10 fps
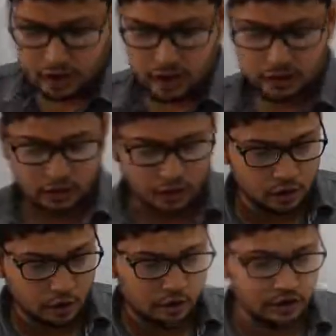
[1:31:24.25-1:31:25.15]

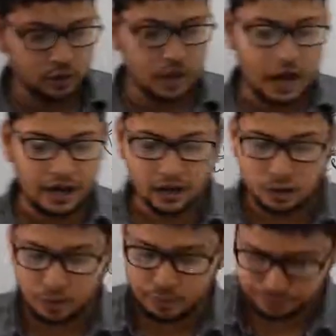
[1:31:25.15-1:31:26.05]
According to the
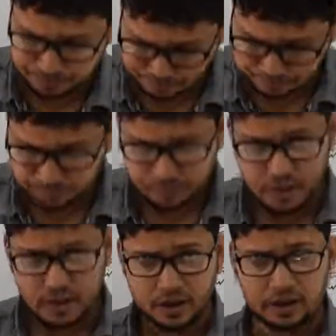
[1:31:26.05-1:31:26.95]
ILO,
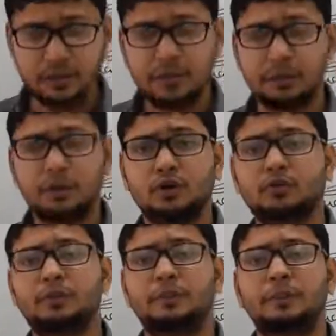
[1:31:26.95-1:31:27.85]
the number
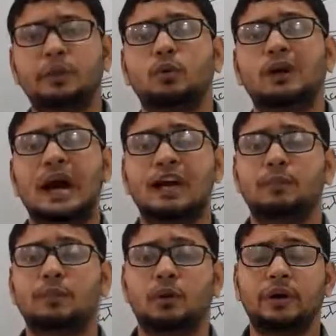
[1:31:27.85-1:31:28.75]
of people who are
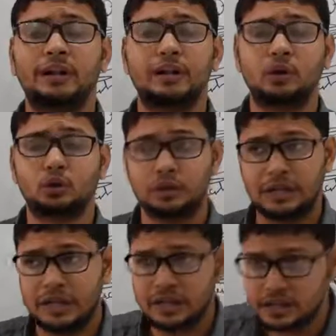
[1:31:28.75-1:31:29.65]
unemployed in
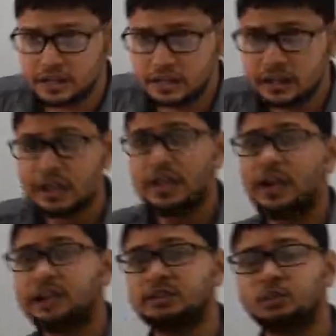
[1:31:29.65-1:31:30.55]
2018
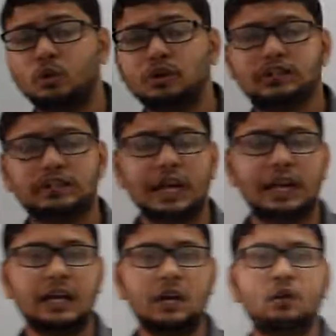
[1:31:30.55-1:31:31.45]
is most
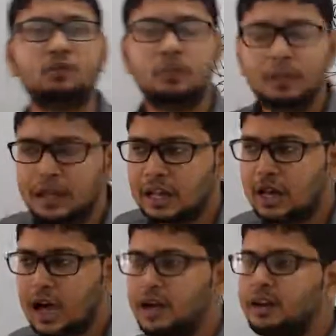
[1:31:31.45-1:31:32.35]
likelihood would be
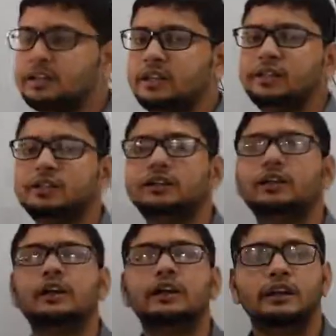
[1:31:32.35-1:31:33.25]
higher than
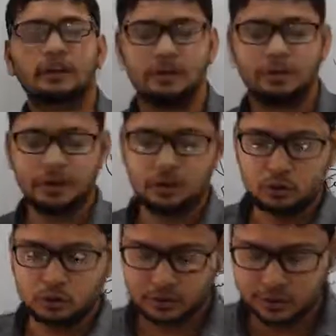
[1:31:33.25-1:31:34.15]
the number in
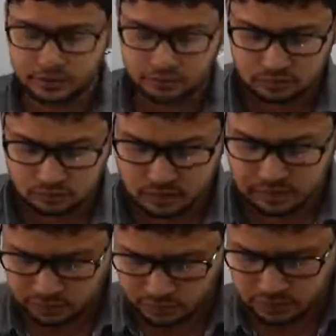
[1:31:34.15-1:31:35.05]

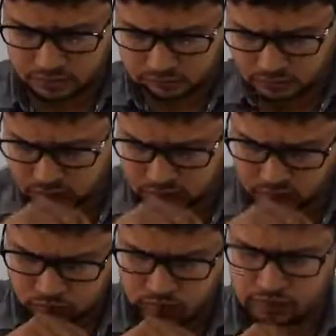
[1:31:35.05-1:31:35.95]

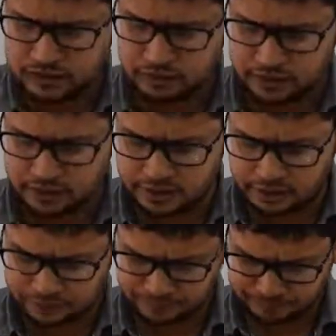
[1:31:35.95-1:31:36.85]
2017.